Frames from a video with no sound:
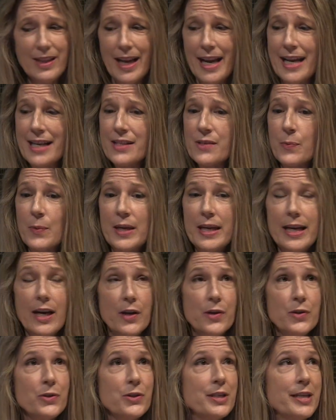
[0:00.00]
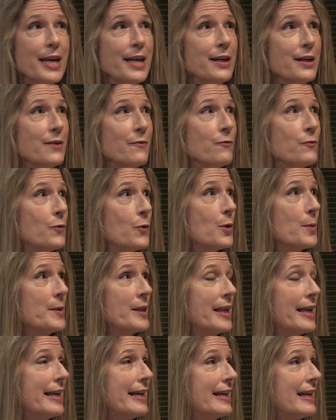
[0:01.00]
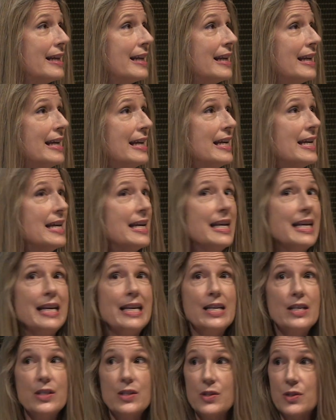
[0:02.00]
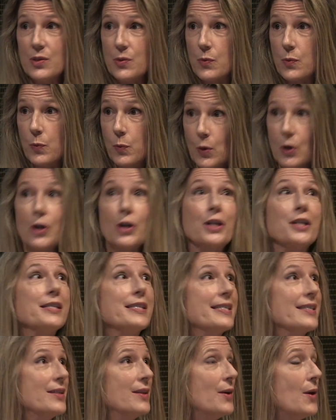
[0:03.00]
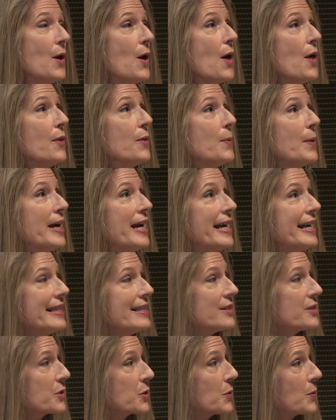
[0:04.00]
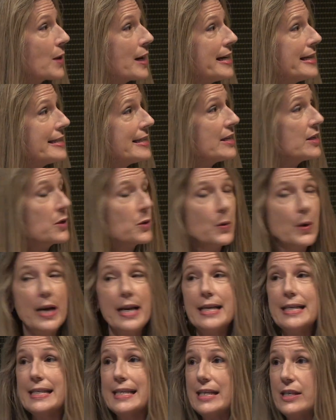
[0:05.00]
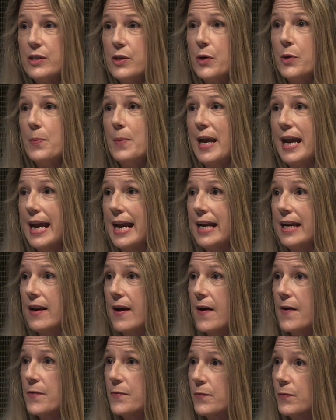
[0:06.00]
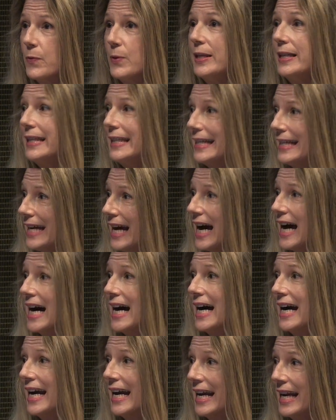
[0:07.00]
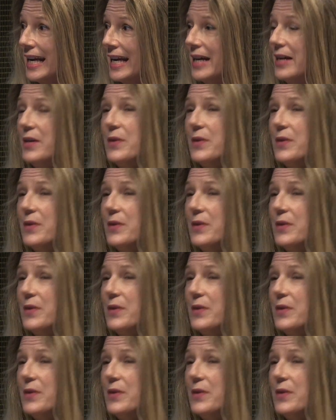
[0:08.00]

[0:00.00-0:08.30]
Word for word: as we understand it and formulated it, is works all the way in this crazy, crazy domain of really high